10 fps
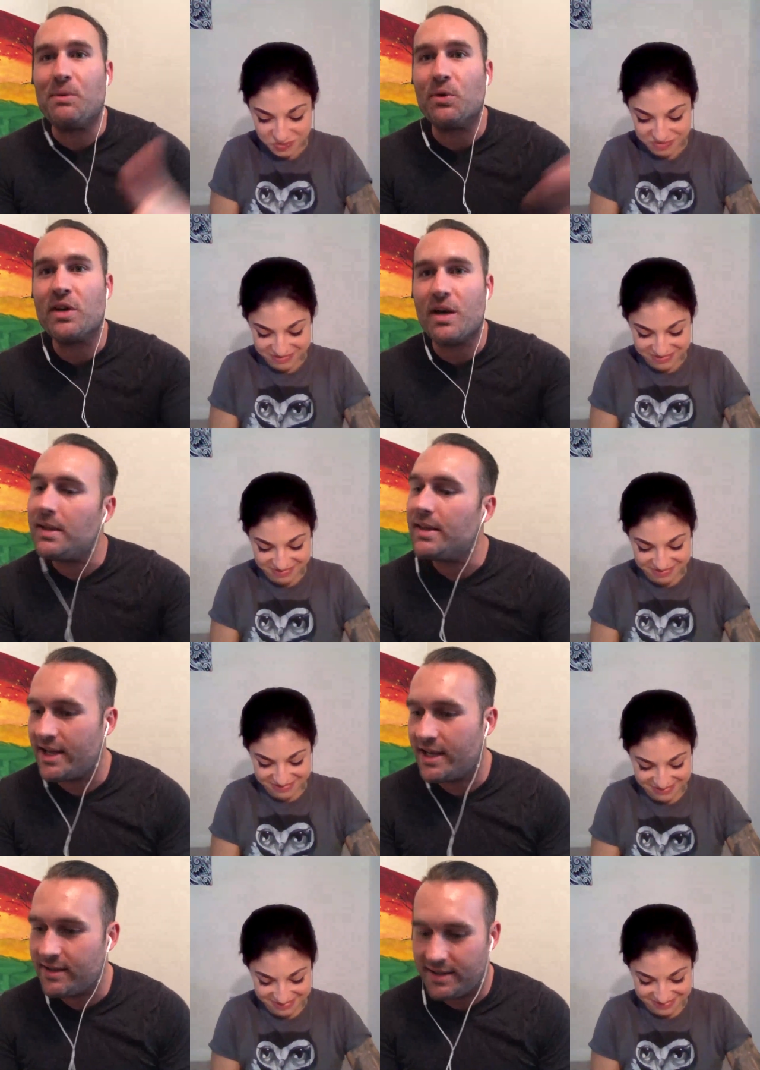Speaker 1: had people come in
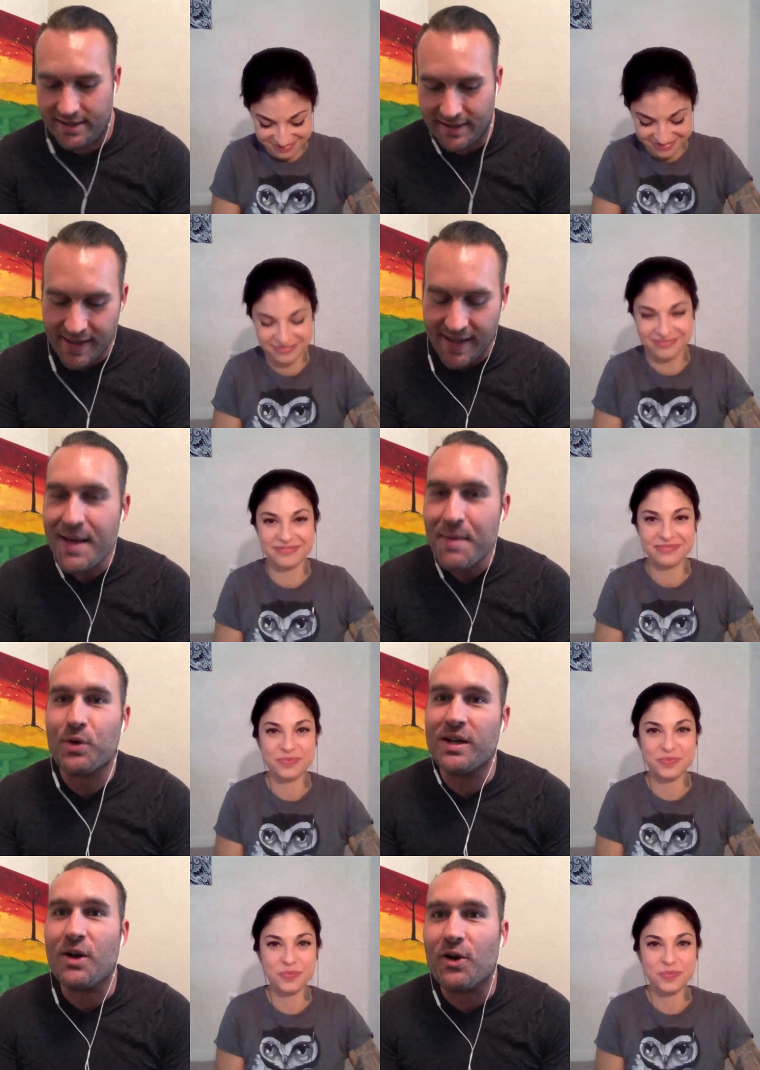there and
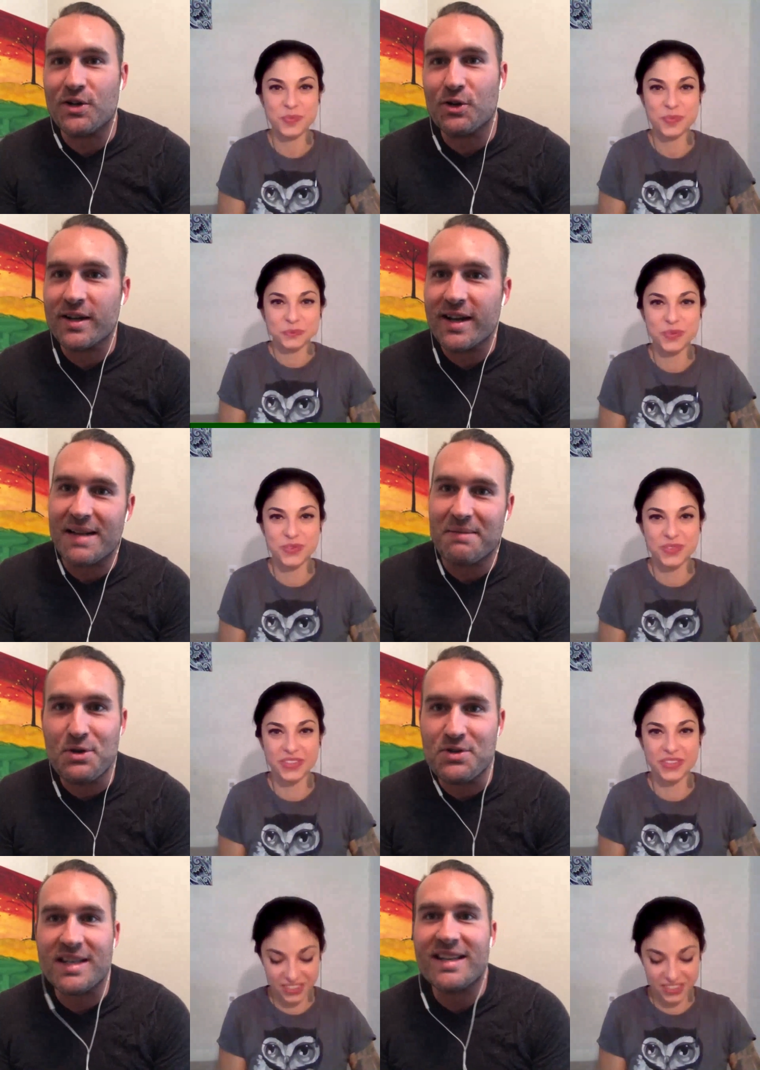put in on your kind of
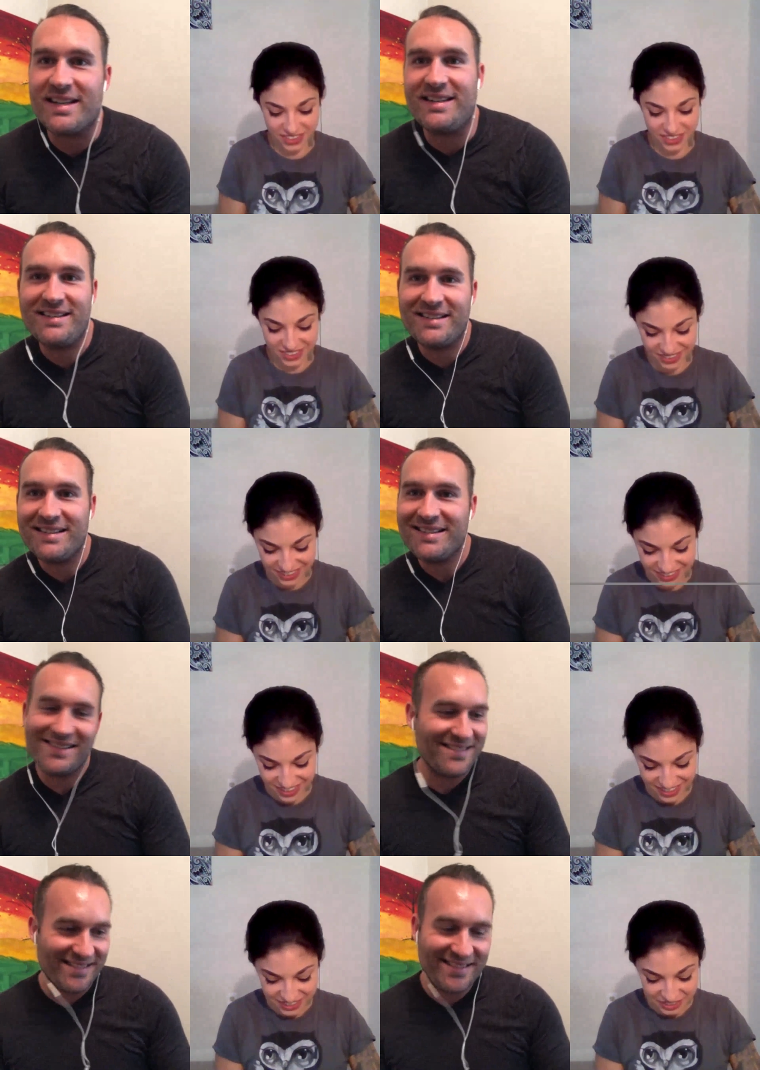music and
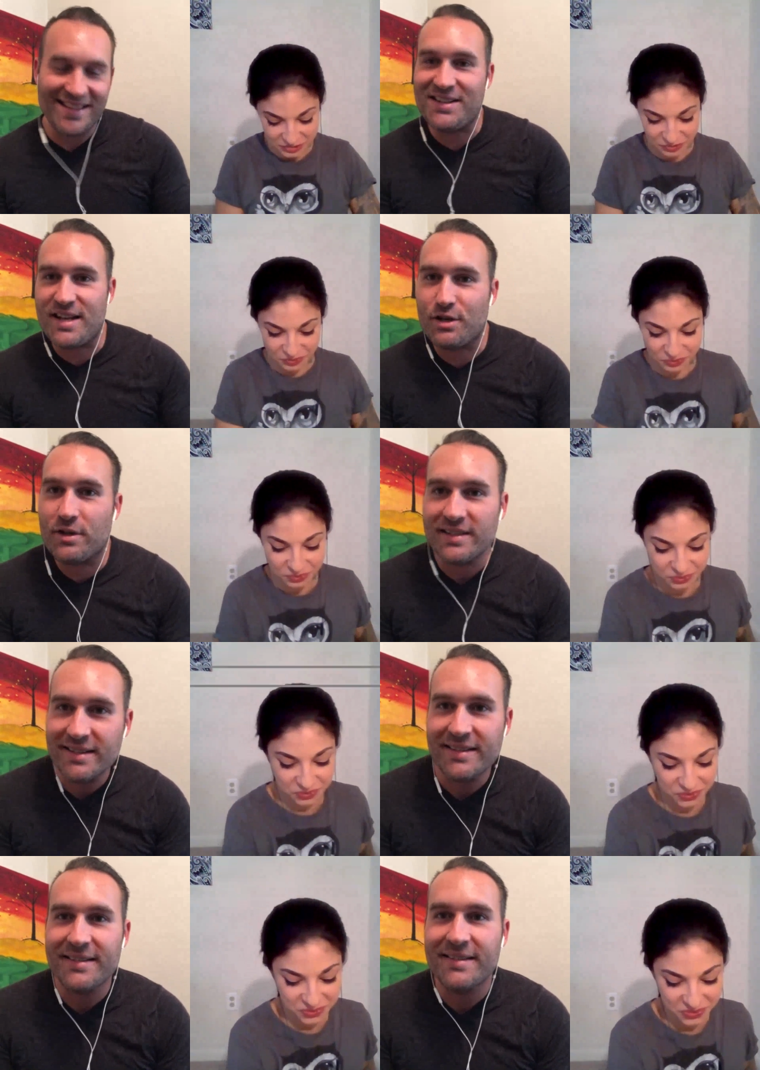etc.
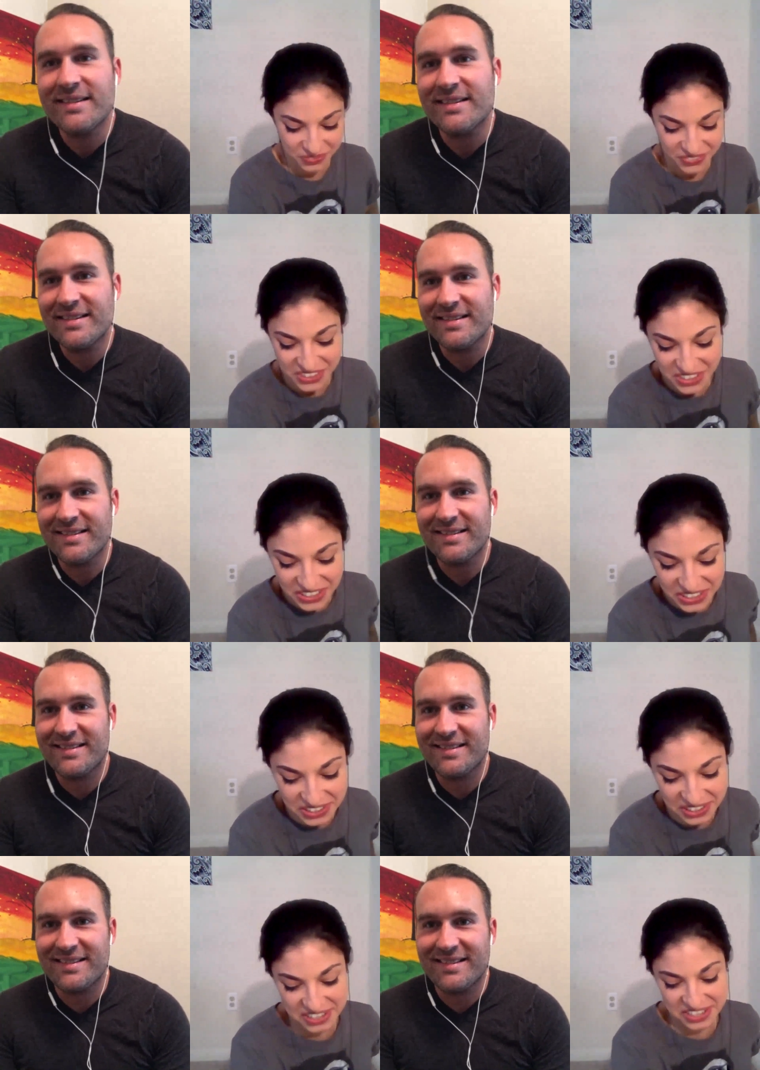
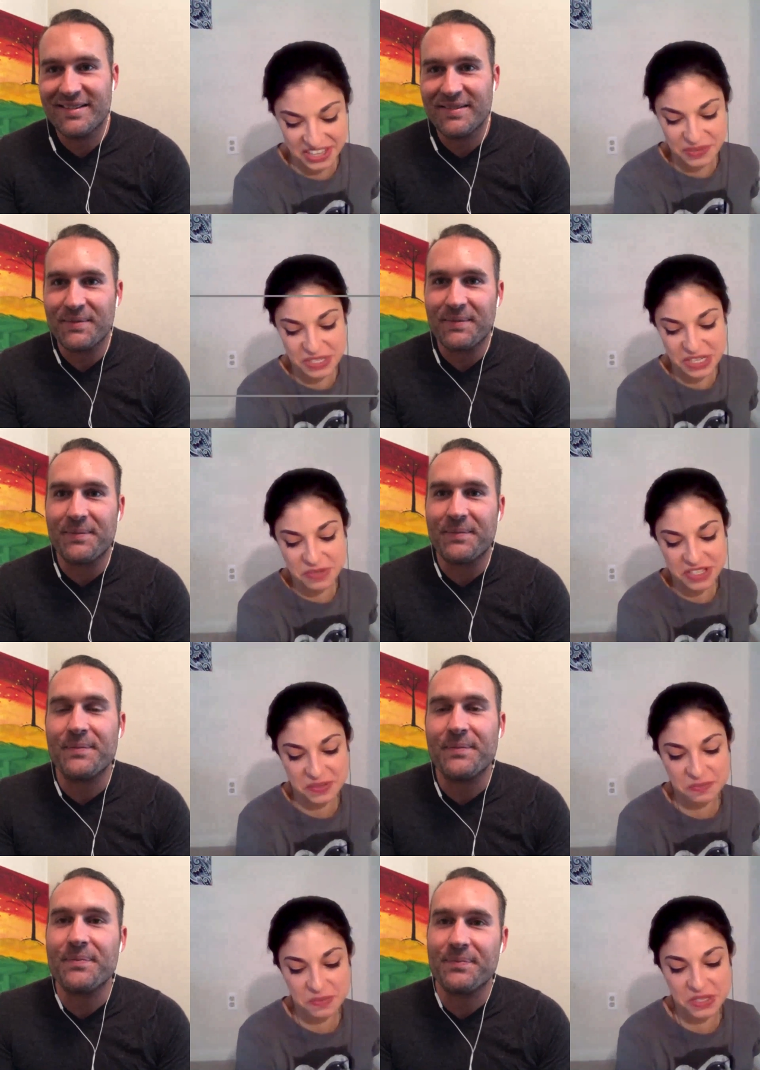
Speaker 2: Yeah, I mean, I
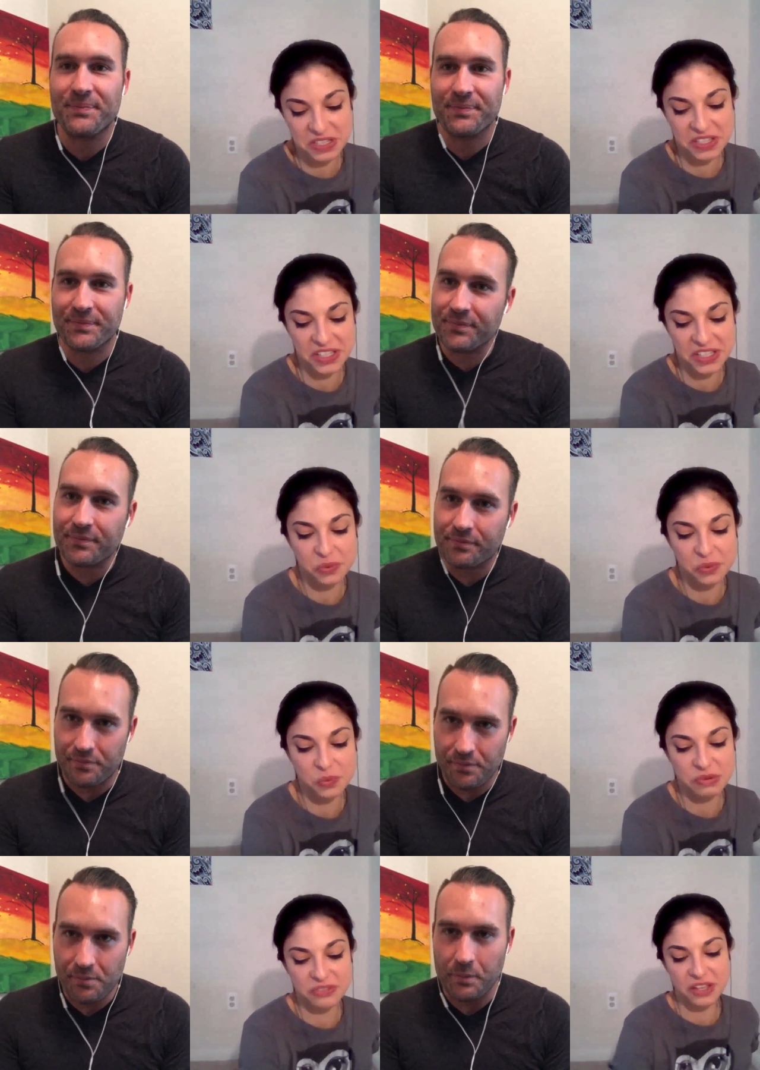must admit, like
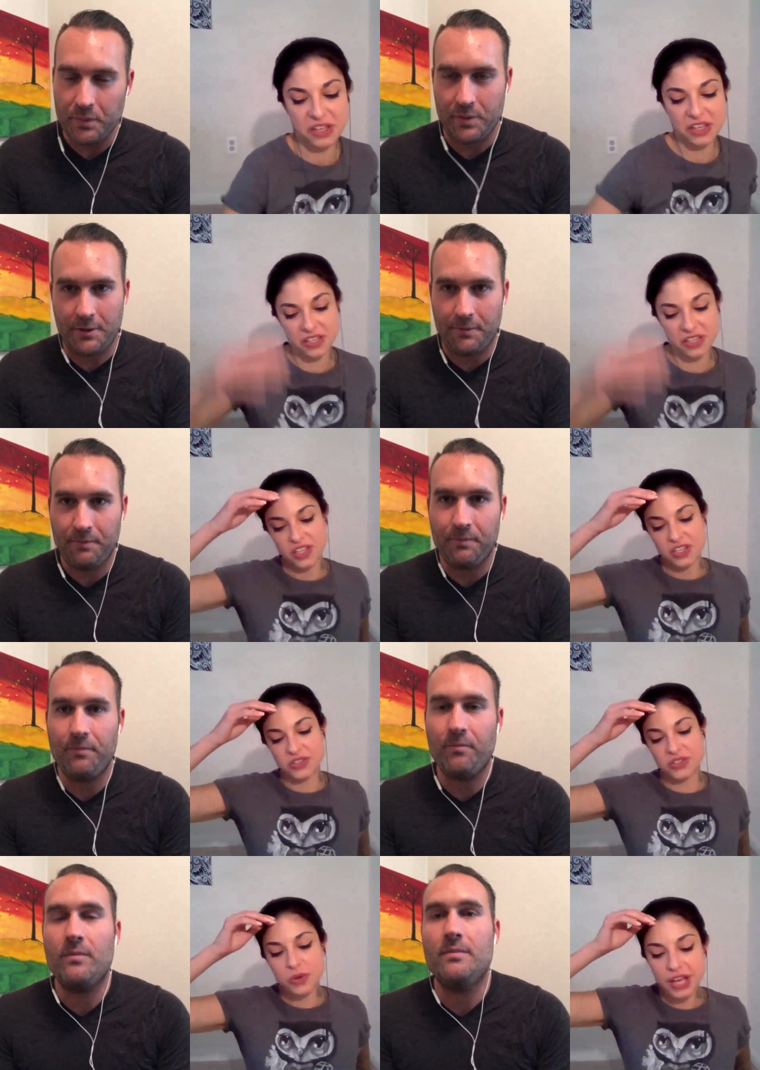with that.
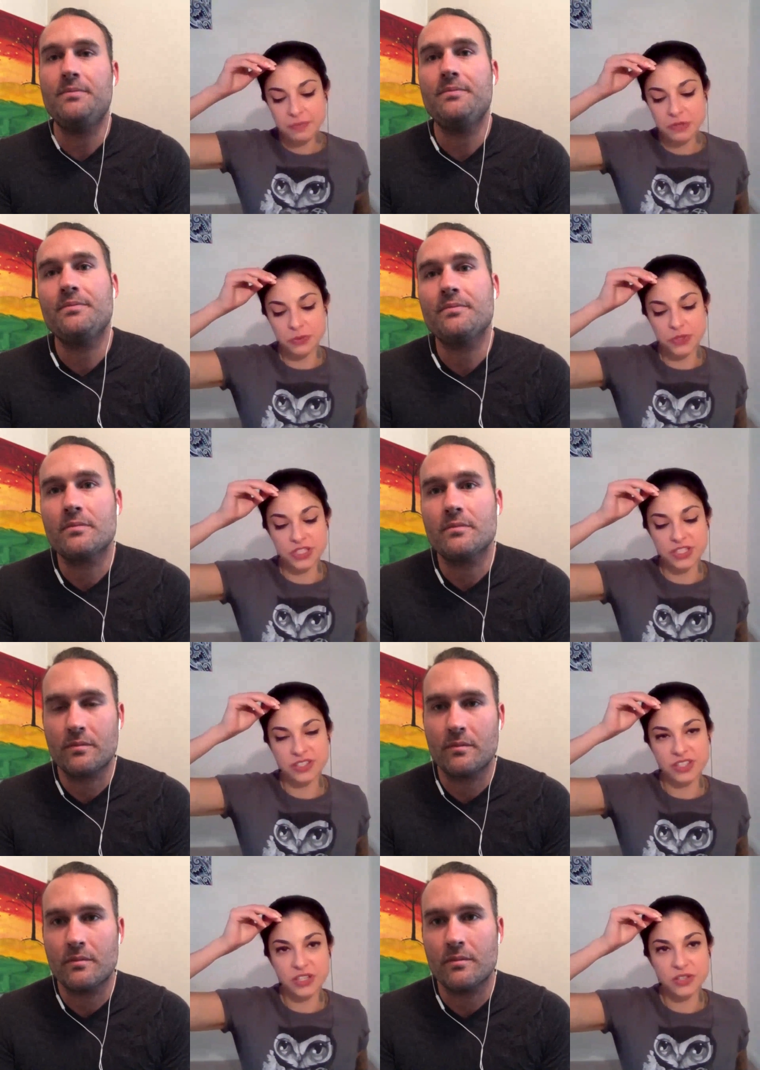So what happened
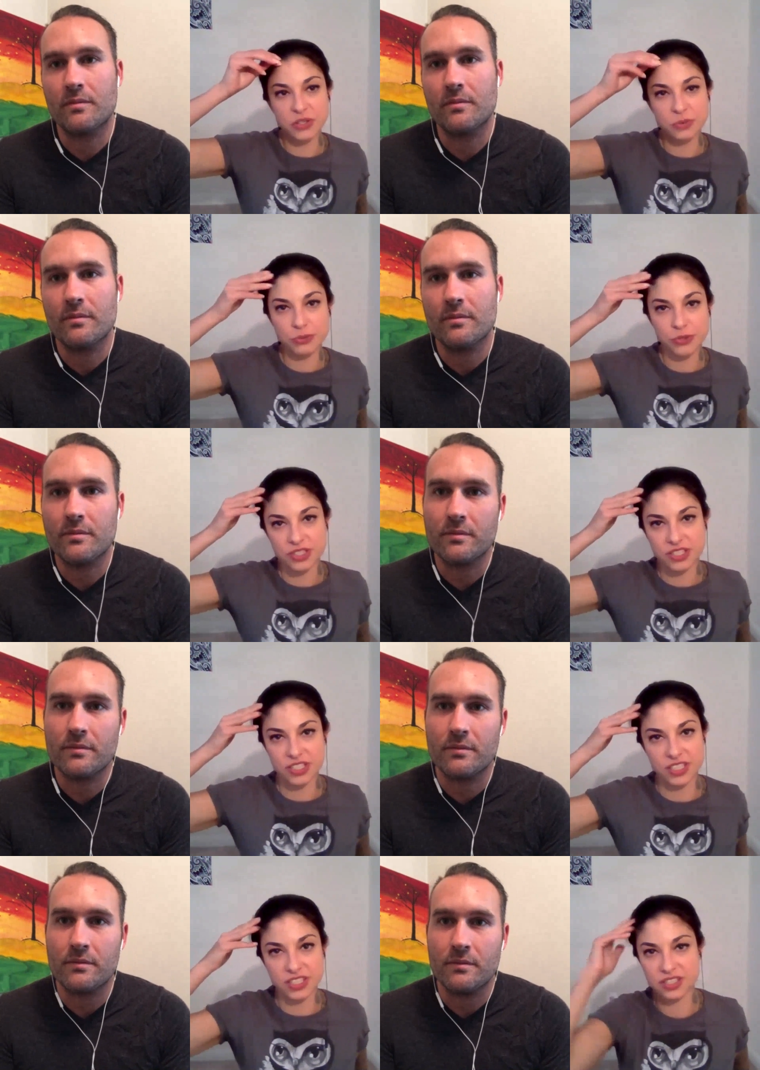was I got
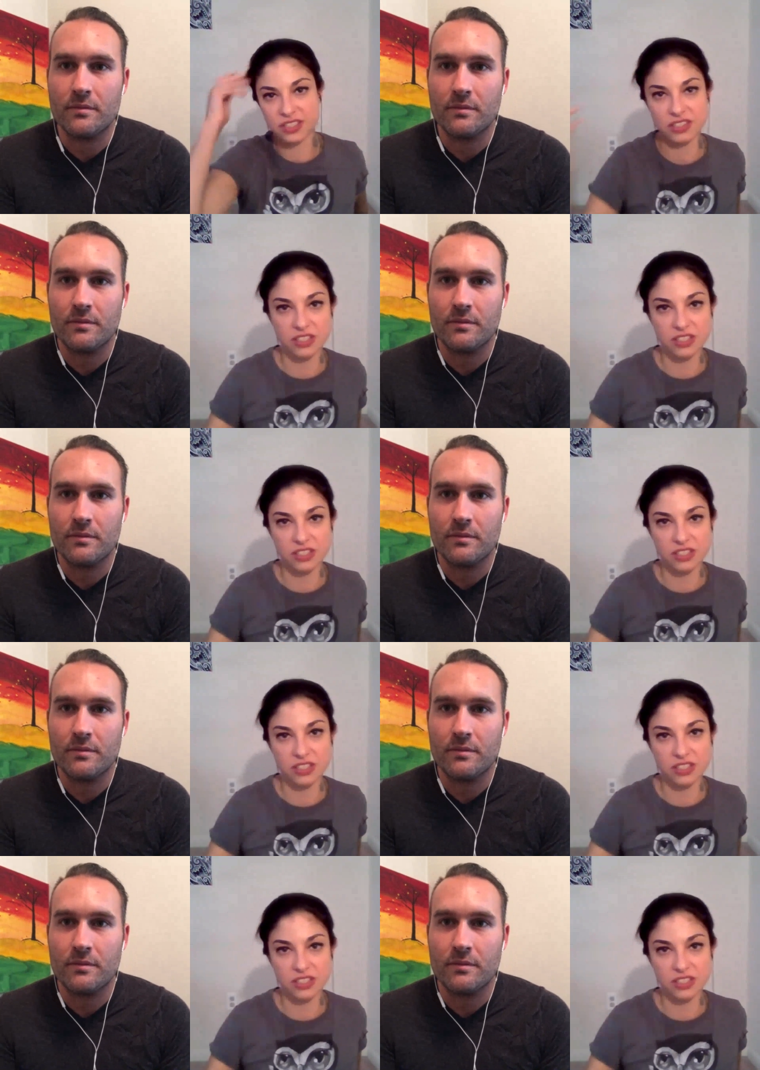pretty